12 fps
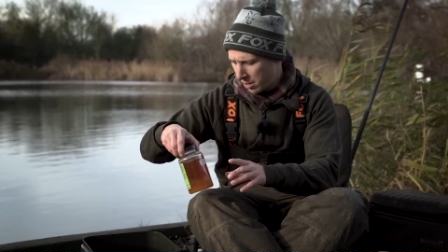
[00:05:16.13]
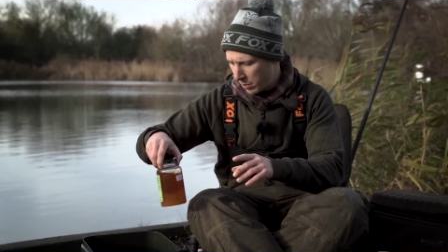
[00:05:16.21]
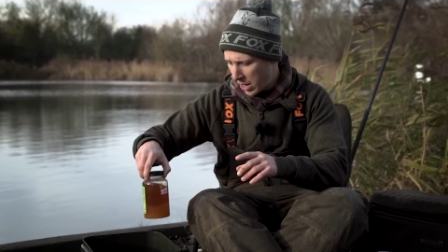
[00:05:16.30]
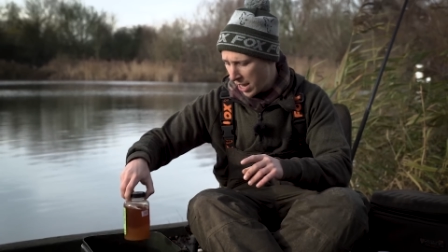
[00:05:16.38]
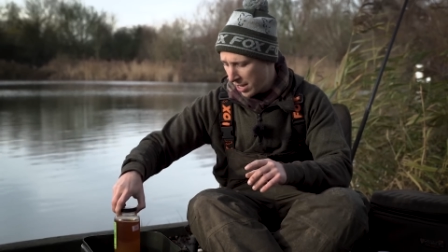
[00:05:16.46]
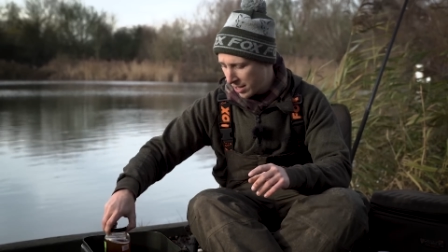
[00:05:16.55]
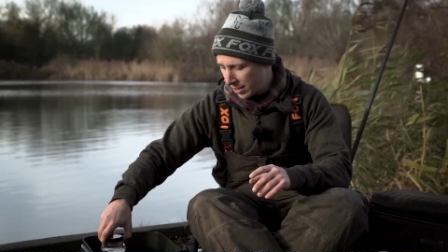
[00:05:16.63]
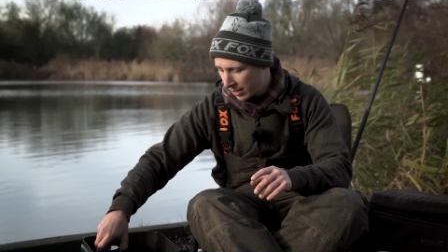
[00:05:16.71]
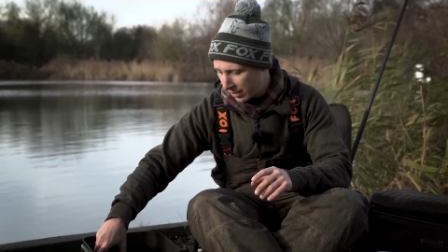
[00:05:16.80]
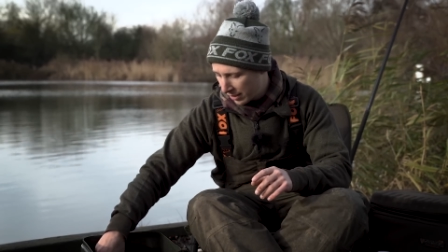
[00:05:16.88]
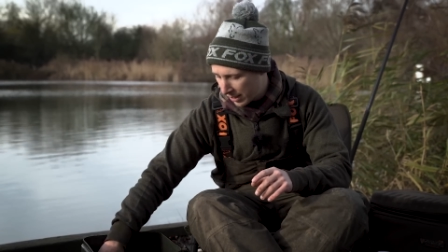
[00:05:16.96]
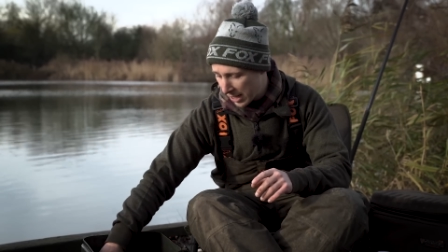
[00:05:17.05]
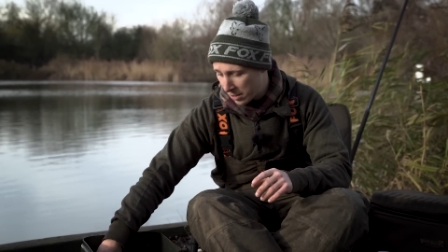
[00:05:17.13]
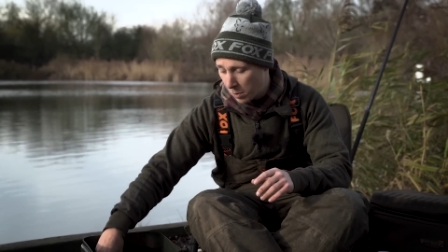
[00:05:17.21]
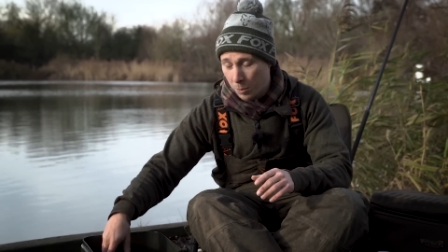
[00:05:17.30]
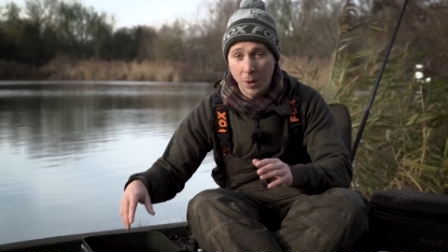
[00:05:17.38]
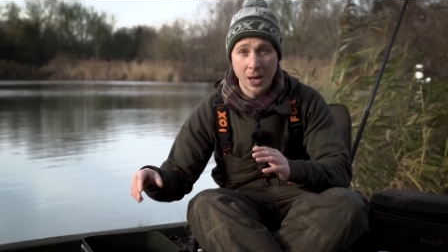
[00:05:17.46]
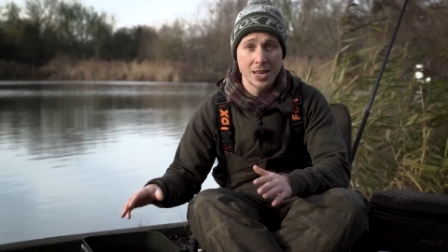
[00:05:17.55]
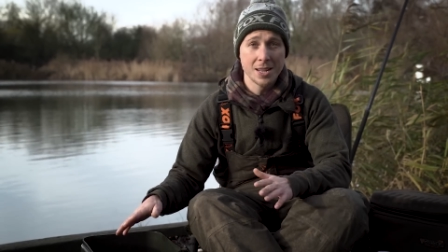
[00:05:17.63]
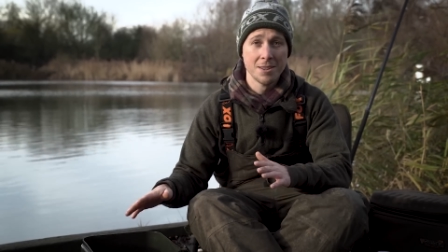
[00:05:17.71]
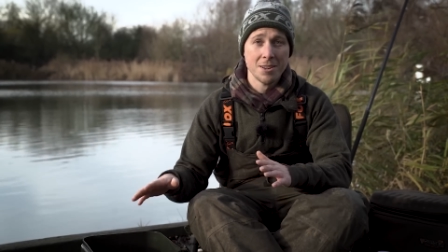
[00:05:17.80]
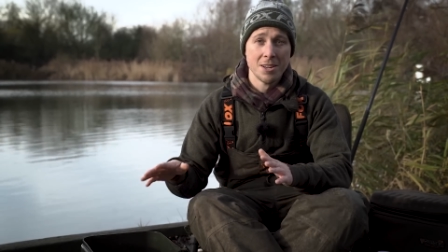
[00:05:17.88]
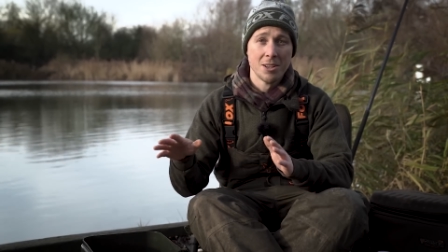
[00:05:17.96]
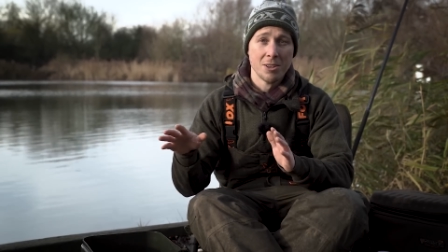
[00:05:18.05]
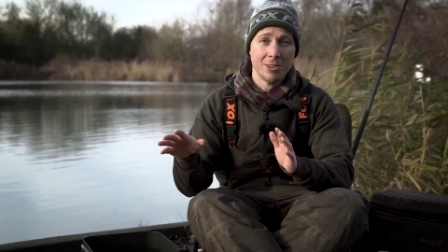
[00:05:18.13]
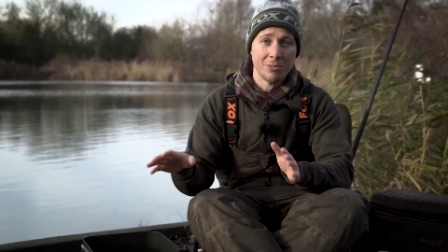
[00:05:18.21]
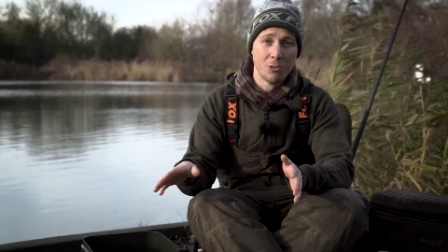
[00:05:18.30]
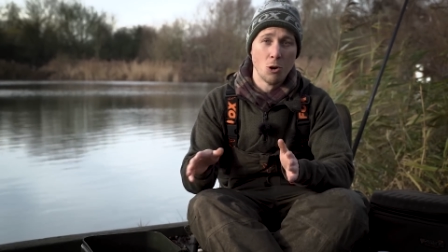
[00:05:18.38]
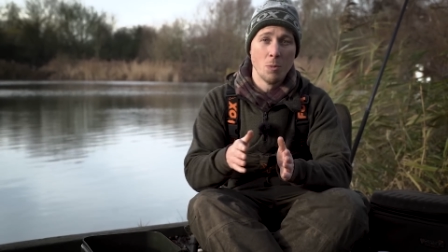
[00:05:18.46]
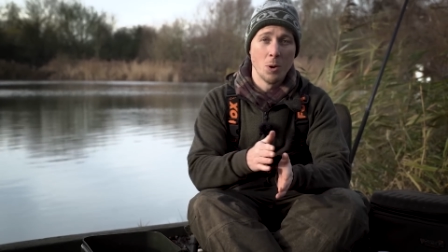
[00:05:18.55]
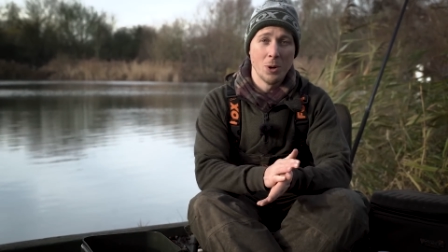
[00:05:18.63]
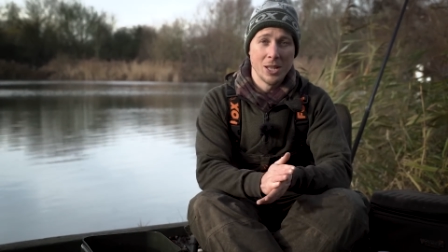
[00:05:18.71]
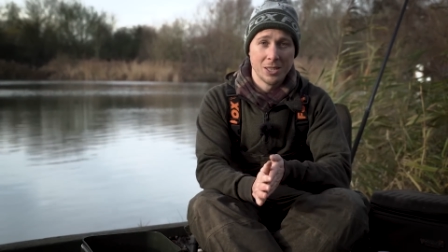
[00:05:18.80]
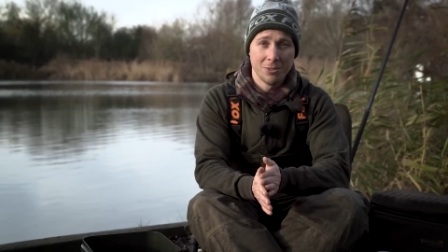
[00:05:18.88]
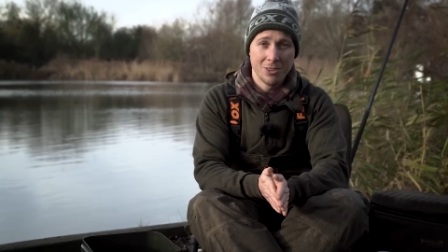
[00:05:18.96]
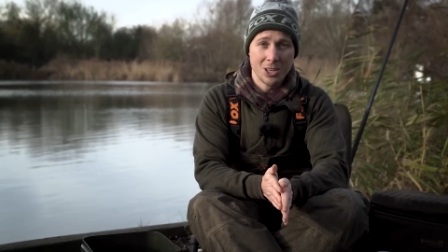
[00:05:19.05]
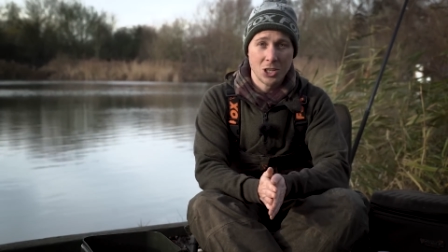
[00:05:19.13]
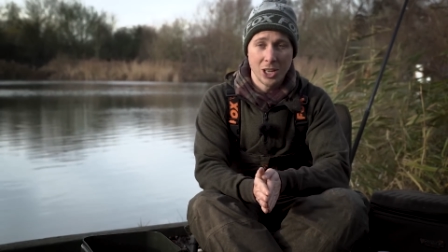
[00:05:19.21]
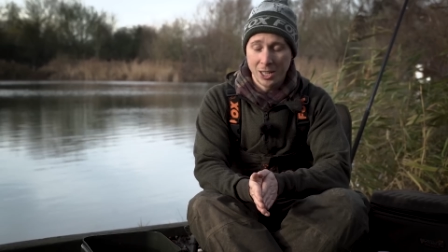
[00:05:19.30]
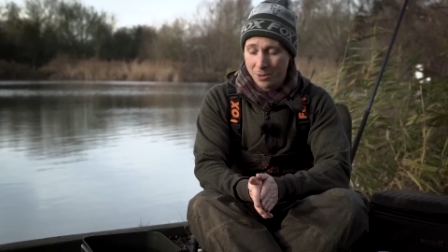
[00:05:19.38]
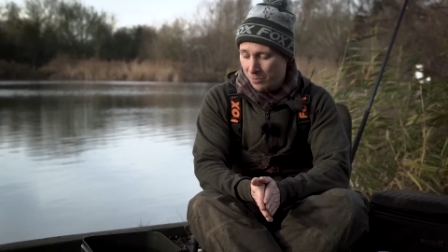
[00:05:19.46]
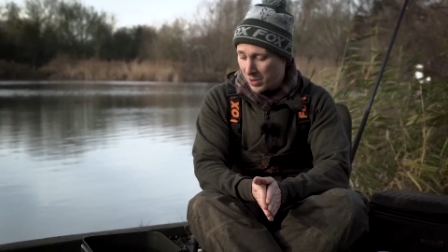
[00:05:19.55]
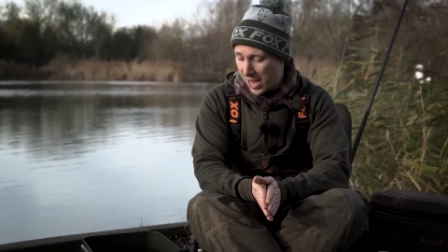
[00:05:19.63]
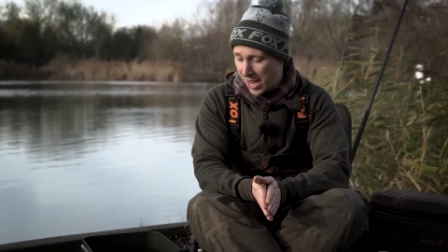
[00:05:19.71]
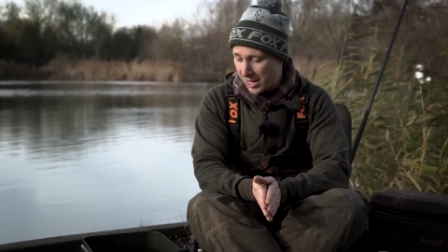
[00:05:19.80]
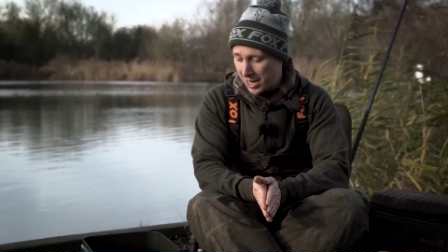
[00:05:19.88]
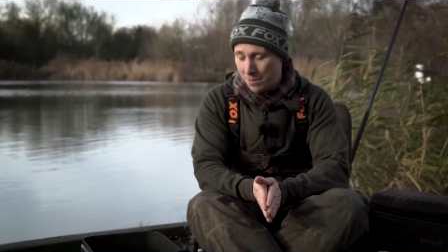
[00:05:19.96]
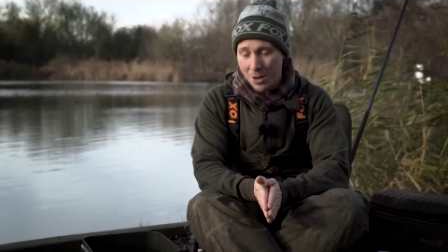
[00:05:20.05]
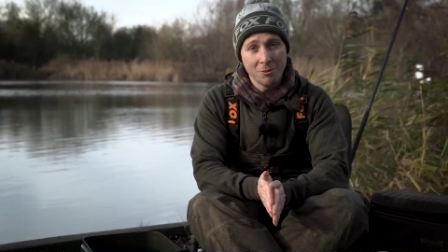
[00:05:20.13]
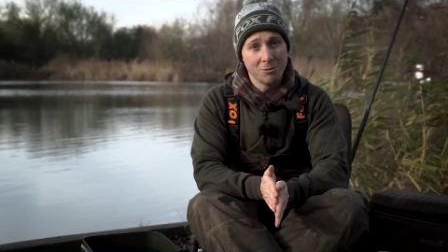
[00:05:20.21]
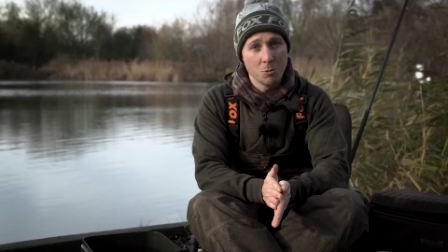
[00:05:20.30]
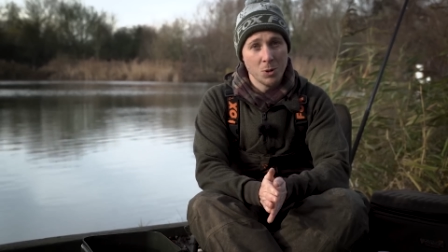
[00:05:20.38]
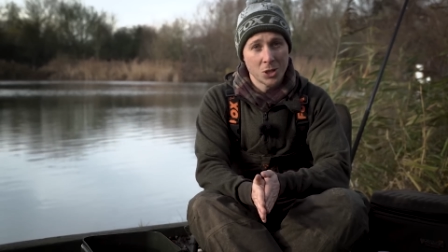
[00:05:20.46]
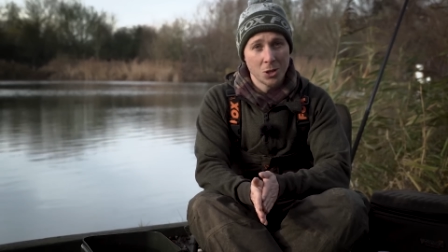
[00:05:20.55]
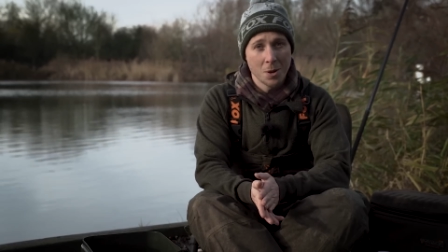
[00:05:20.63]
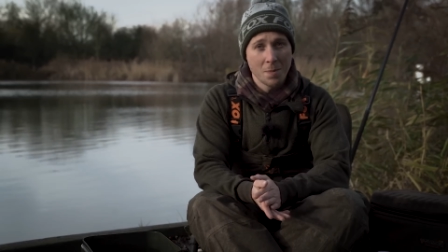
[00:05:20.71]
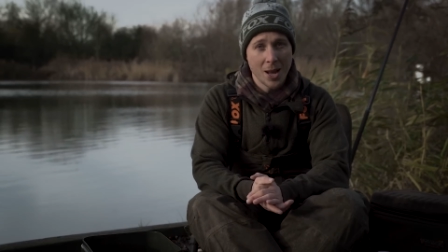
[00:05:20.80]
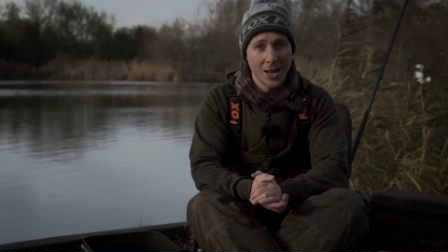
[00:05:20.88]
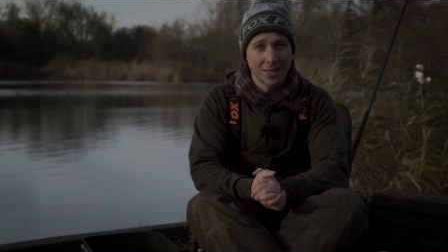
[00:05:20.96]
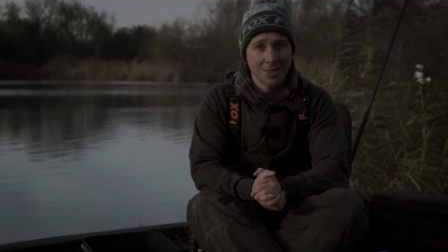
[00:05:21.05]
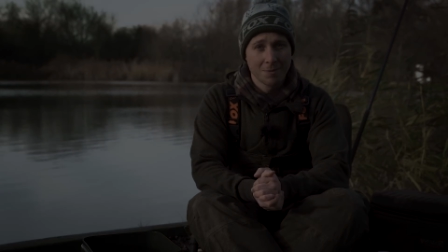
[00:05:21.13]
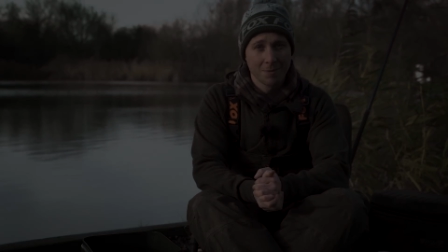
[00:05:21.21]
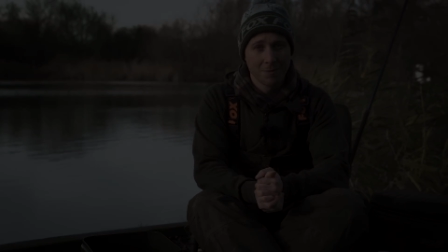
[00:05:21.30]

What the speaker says: But yeah, that's my bait for my winter fishing and for my solid bags.